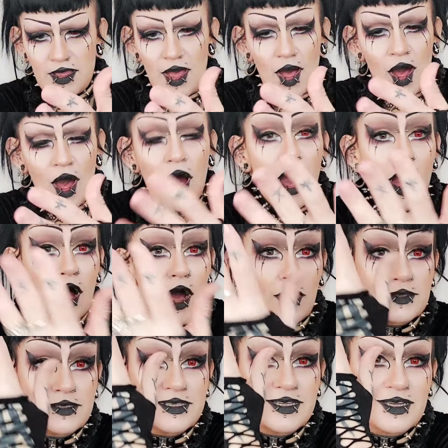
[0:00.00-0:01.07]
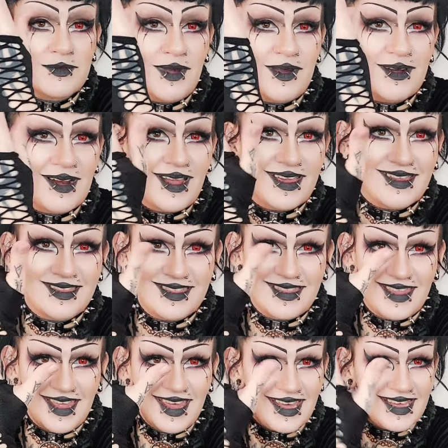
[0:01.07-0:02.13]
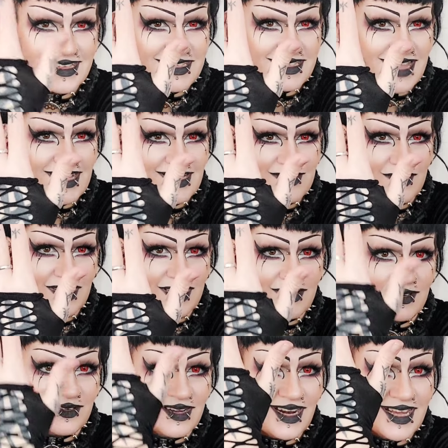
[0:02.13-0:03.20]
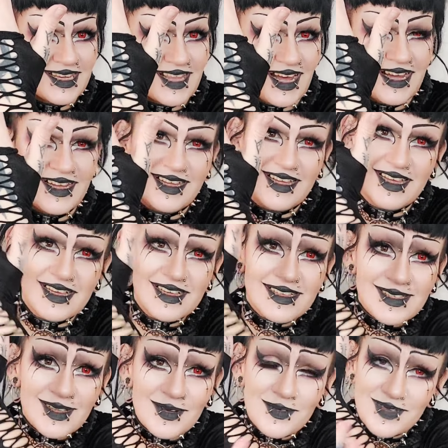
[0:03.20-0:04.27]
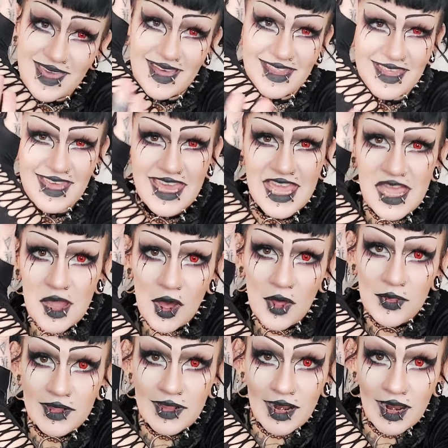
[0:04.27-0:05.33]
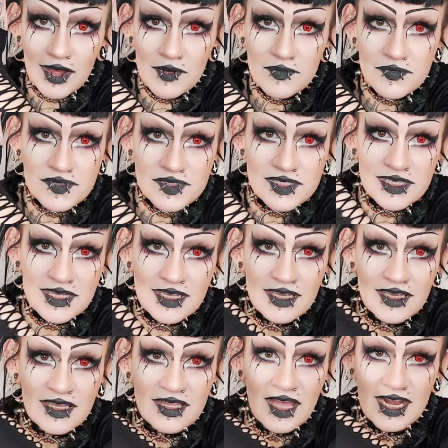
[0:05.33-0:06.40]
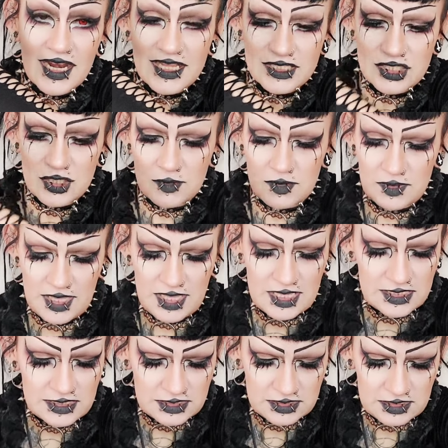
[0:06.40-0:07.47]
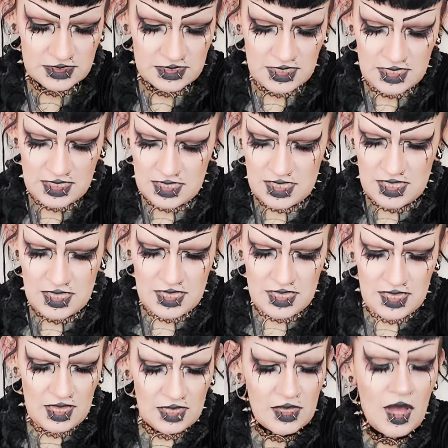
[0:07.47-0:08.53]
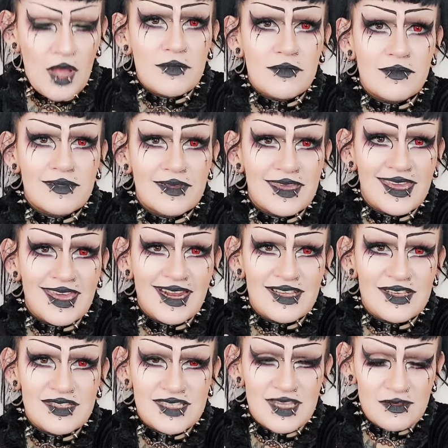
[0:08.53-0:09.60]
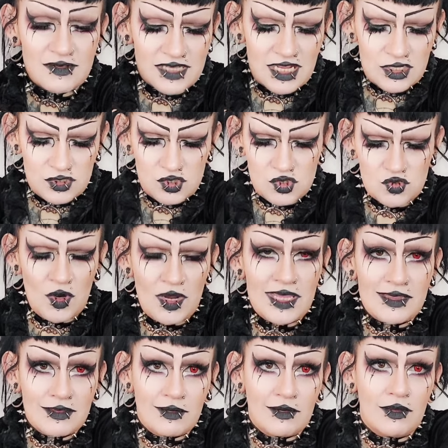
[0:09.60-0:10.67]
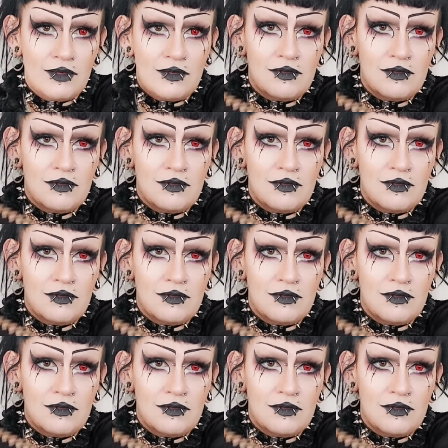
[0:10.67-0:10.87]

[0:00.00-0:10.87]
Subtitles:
Ah, so you can wear it like this. That's really cool. I like that. So yeah, here are the gloves, and there's two of these. Can't get it. Seem to get it straight though.